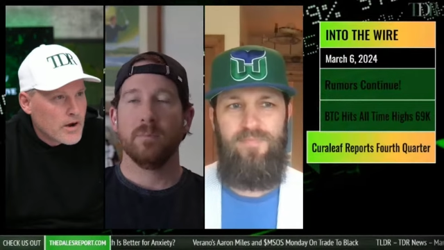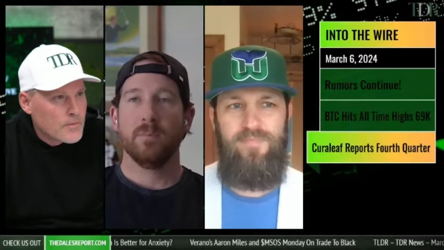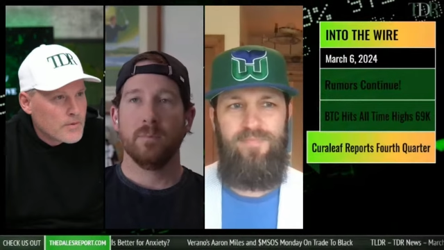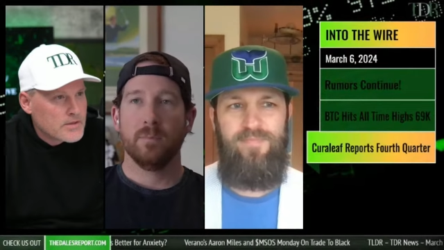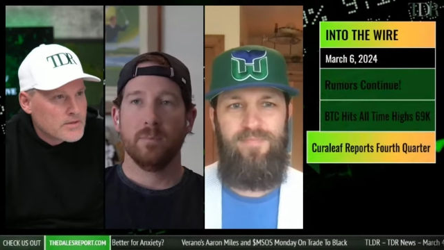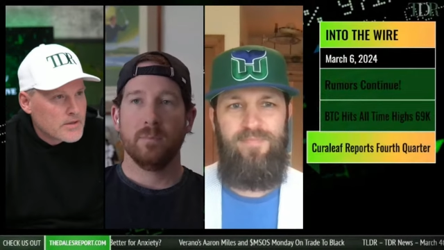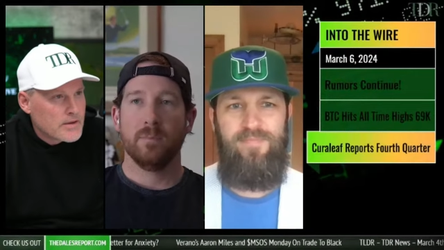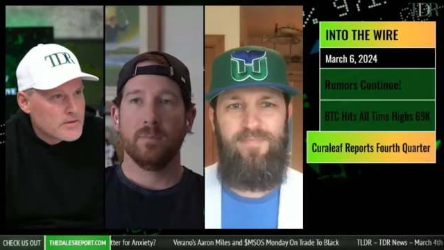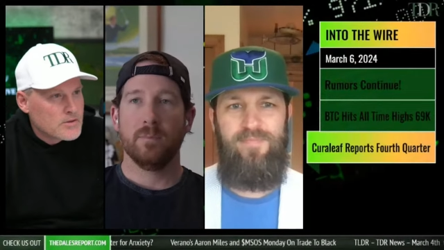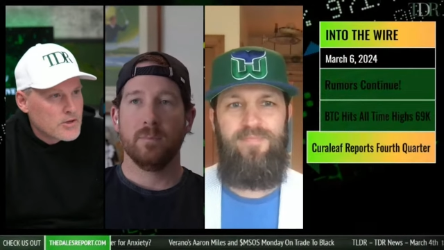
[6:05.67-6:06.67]
Speaker 1: but let's
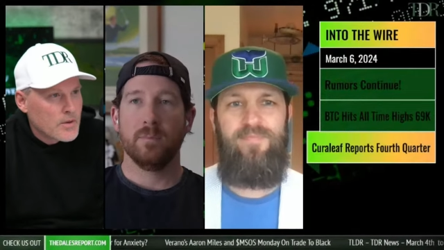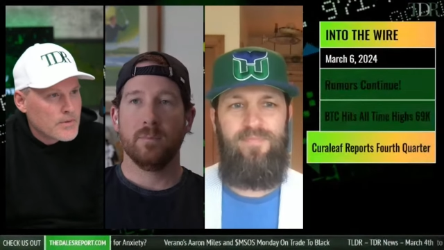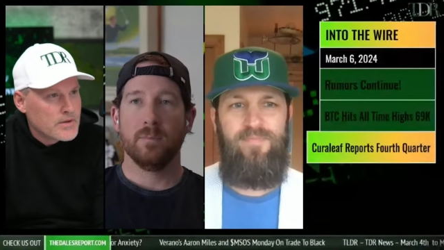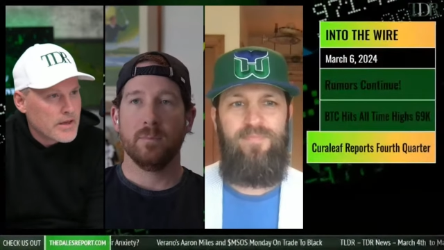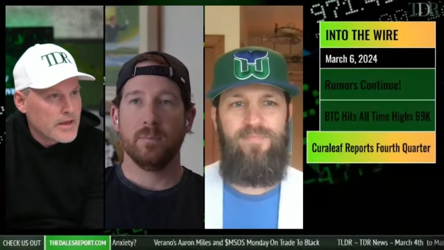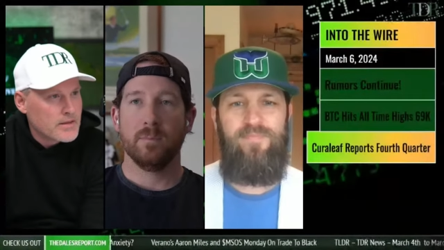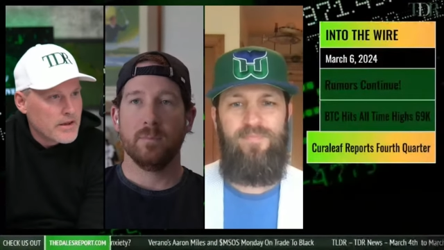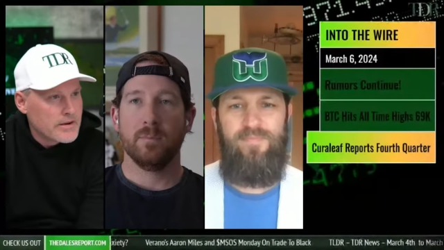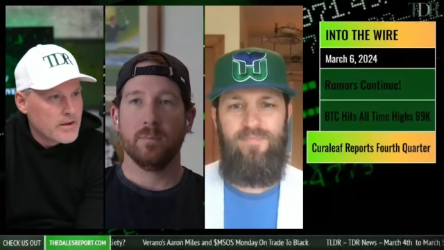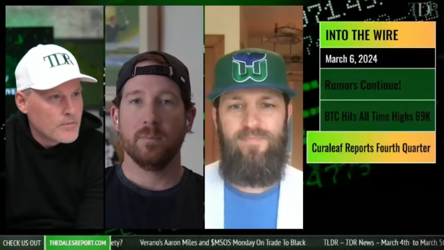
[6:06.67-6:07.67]
uh, jump into
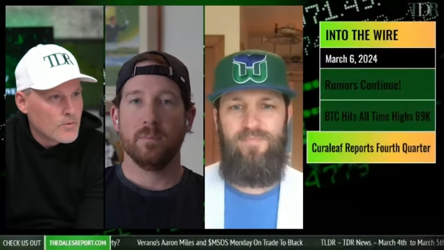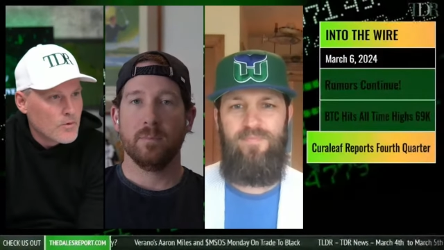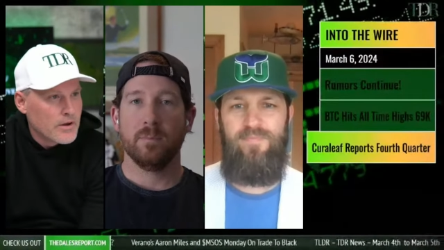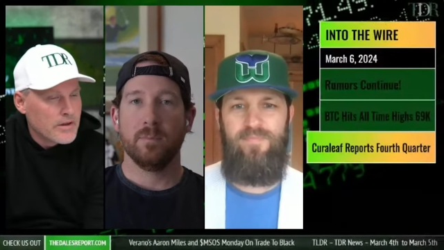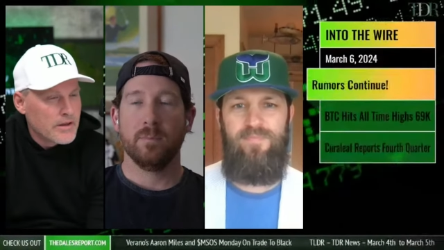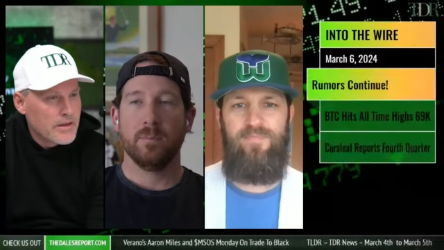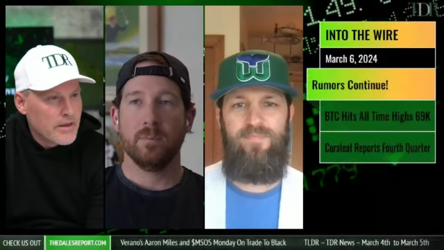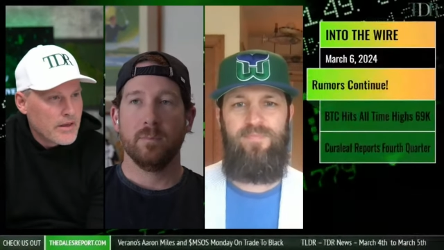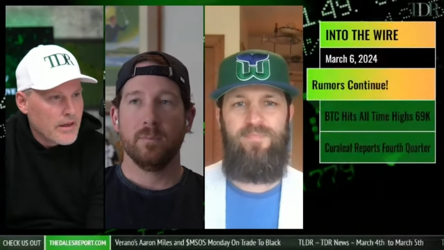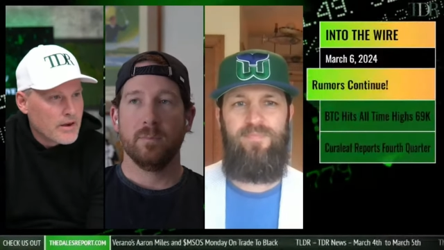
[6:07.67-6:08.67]
headline number one
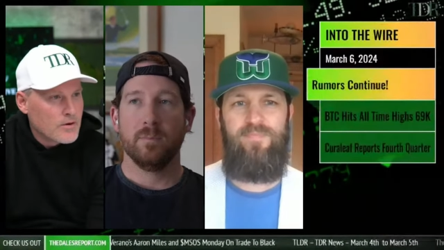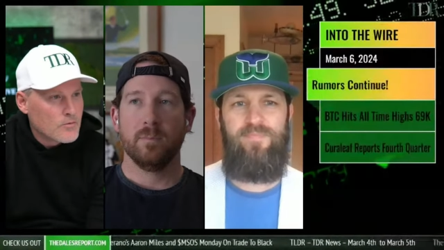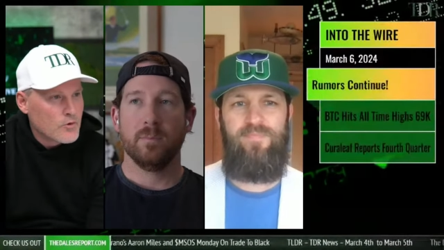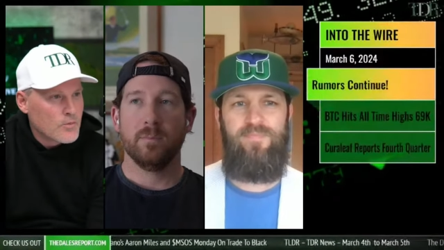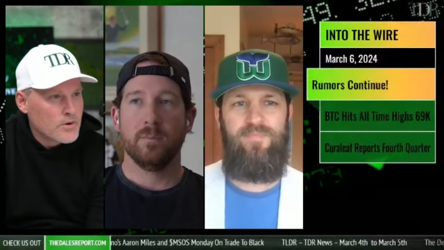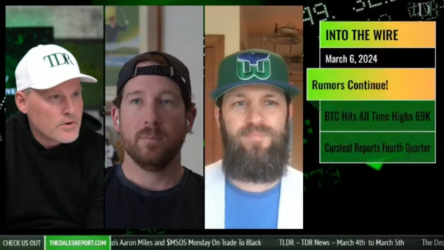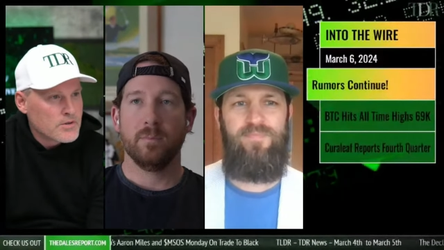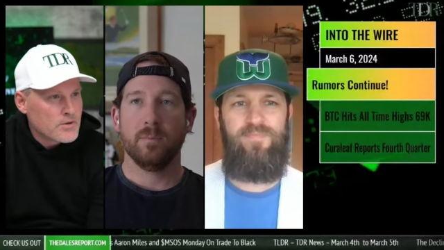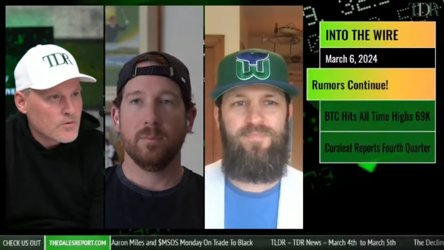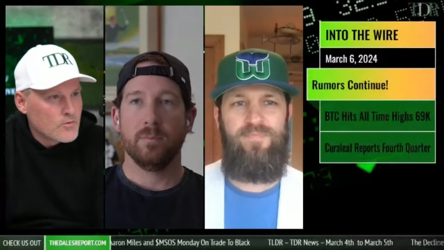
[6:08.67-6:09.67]
mm-hmm. and
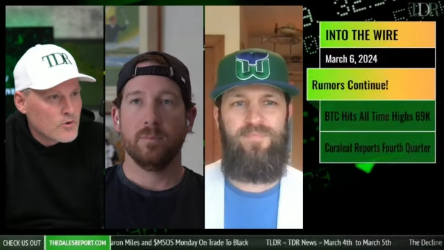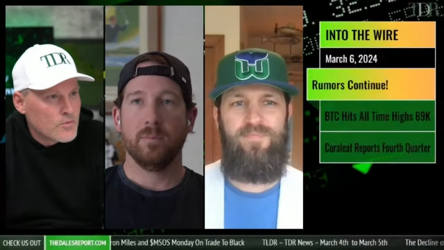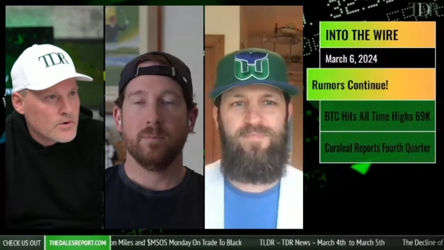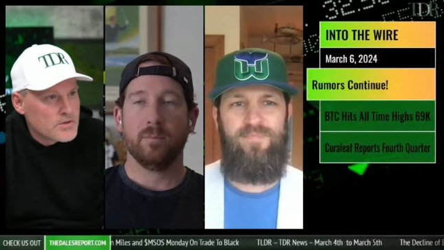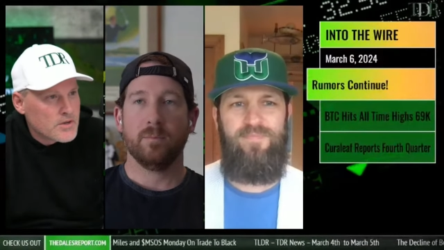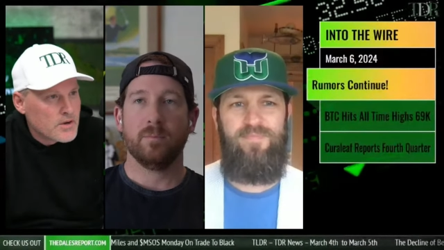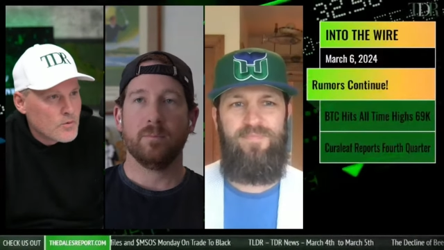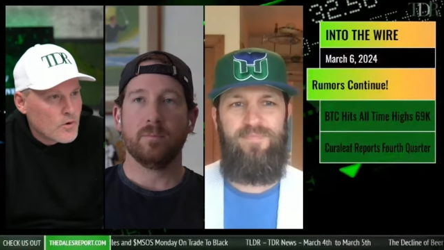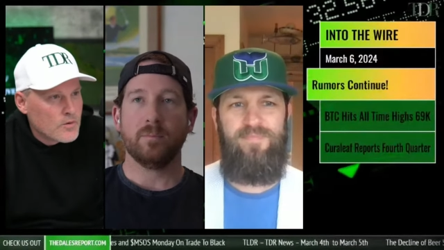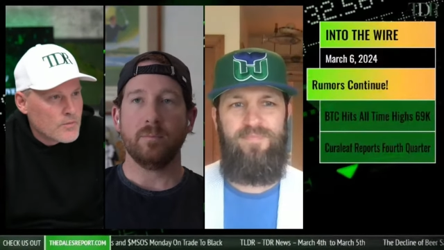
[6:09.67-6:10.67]
rumors, rumors, and roar,